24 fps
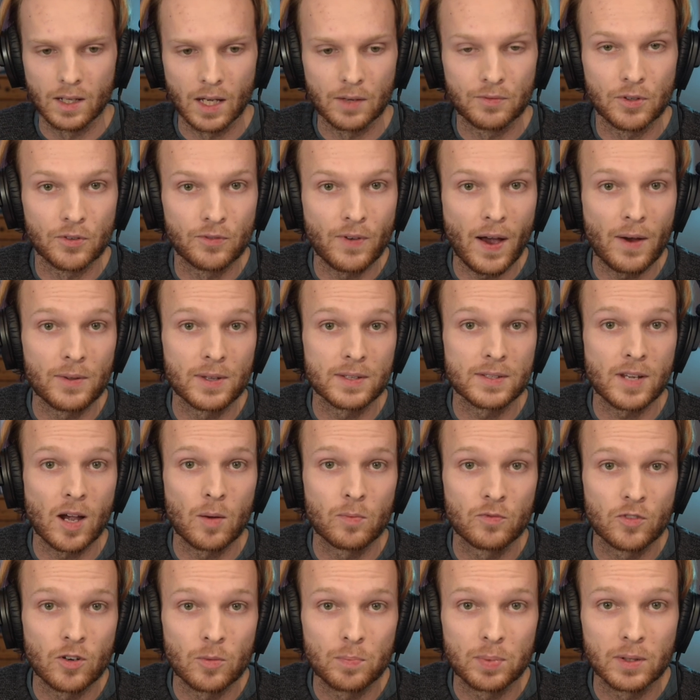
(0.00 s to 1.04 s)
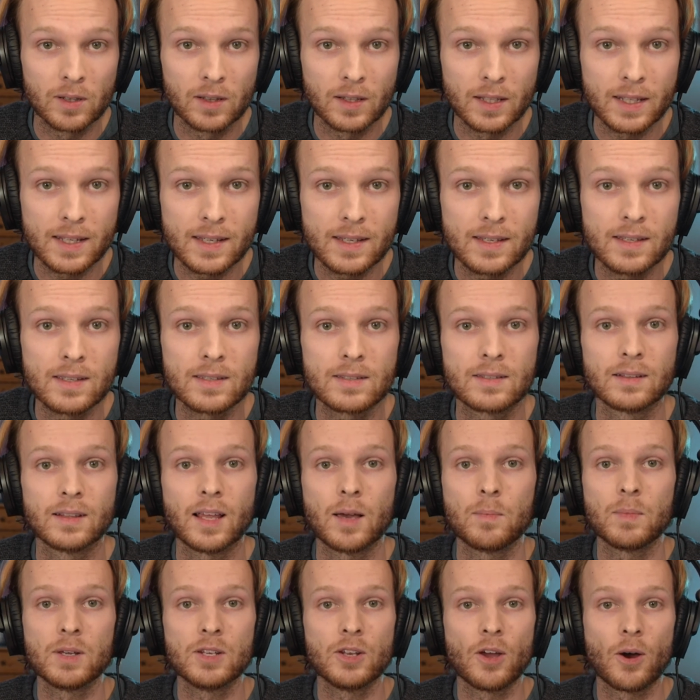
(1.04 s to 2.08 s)
If you found this helpful, please
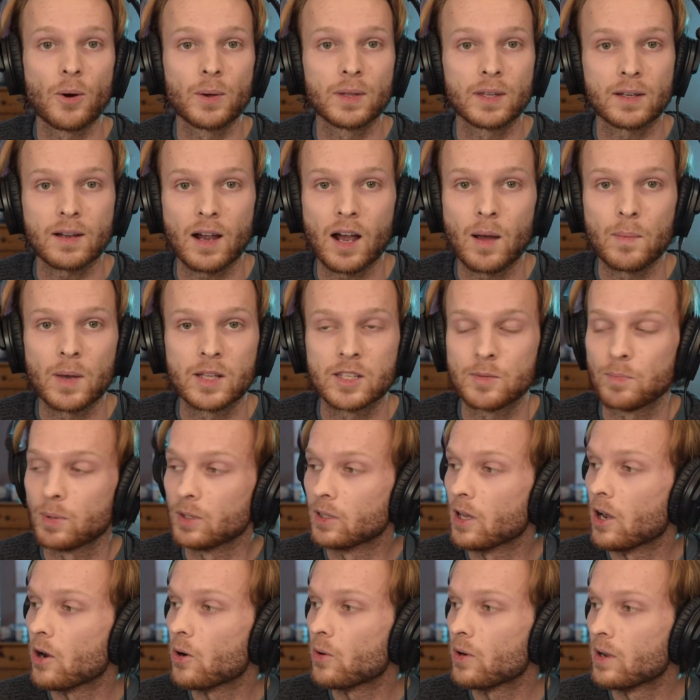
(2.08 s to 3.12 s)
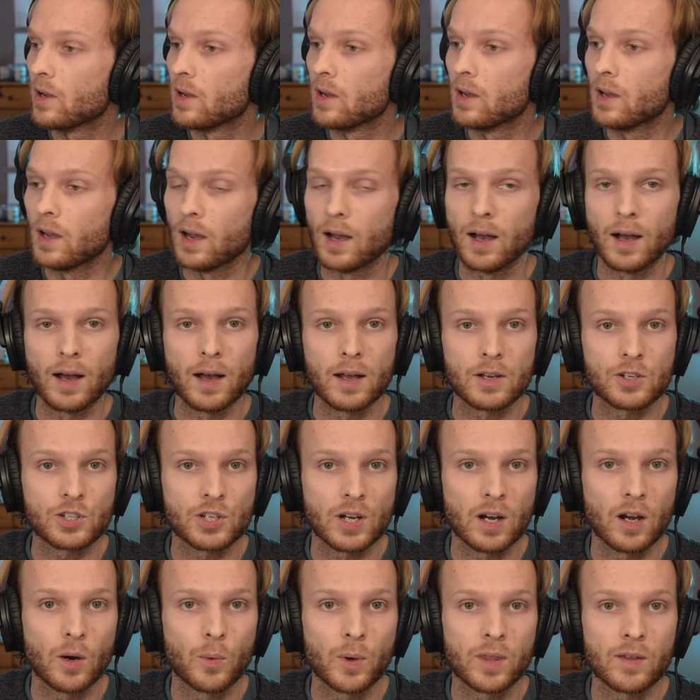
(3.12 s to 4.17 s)
let me know in the comments below.
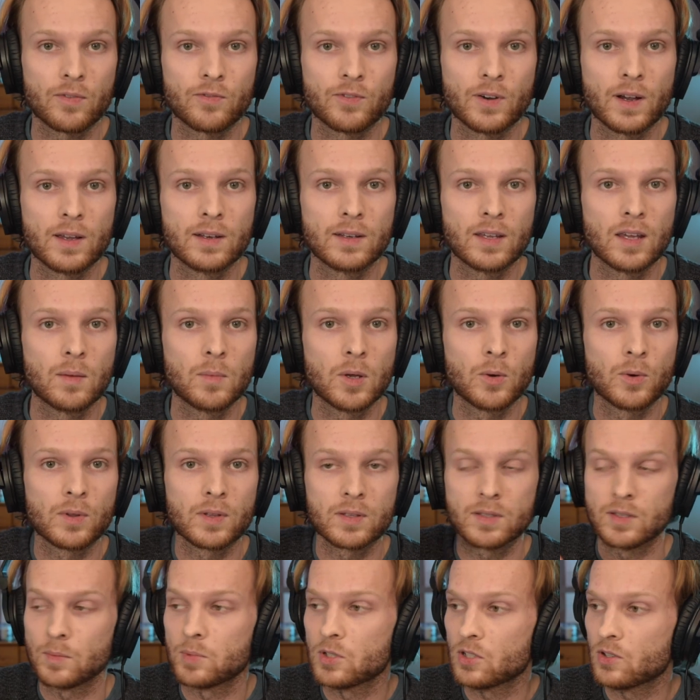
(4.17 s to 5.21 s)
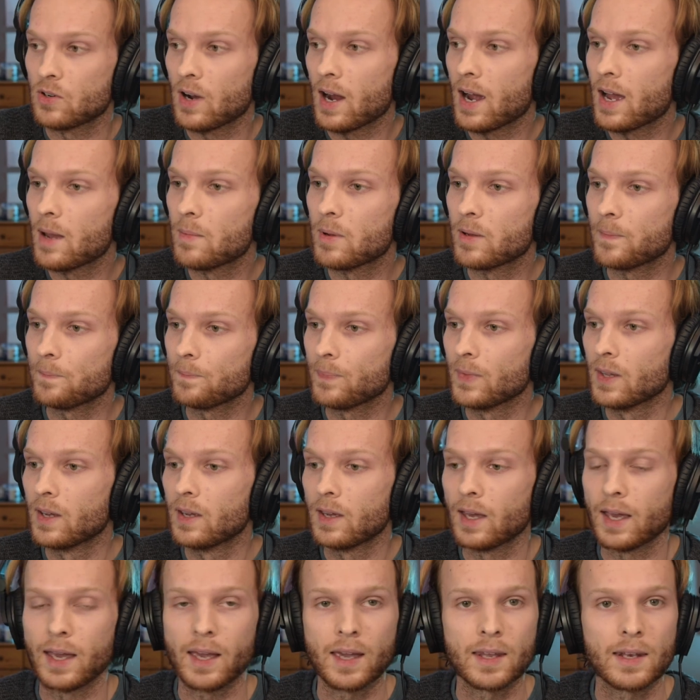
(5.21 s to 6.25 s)
Share it with a friend, hit me with a subscribe,
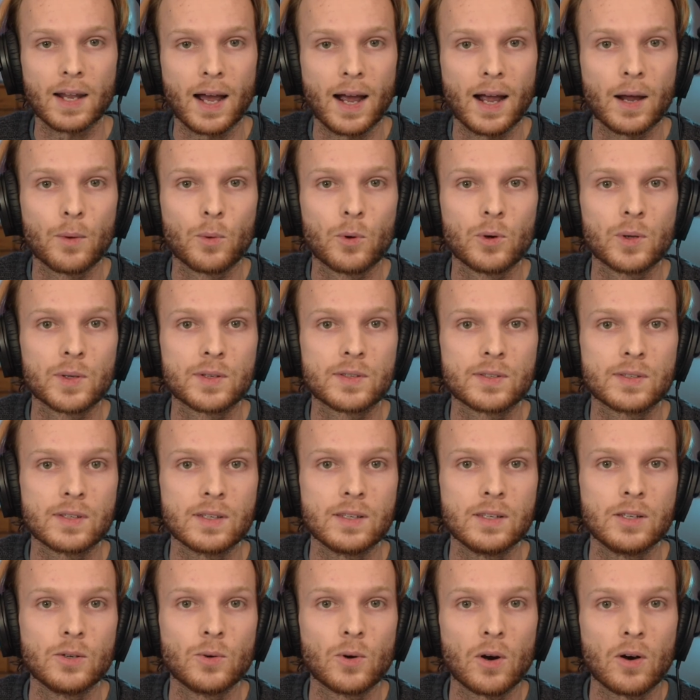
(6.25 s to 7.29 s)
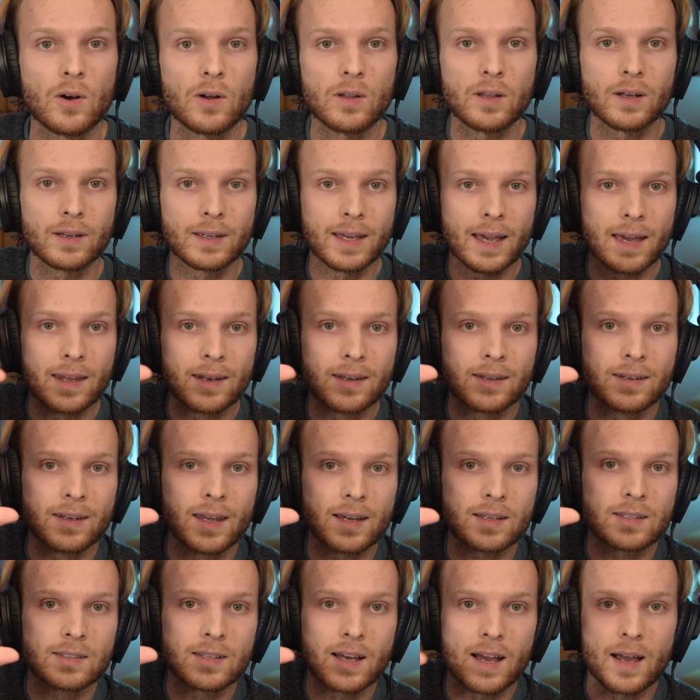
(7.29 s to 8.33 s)
and I will see you all again
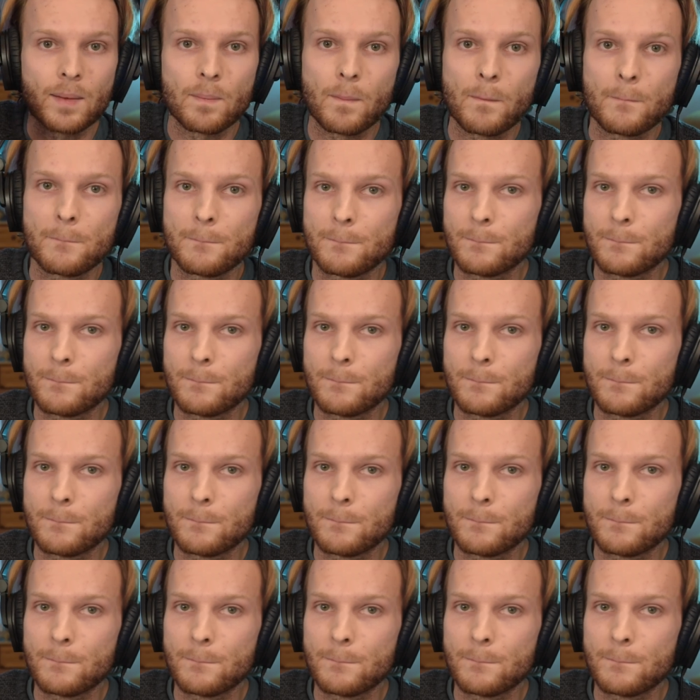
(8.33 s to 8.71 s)
next time.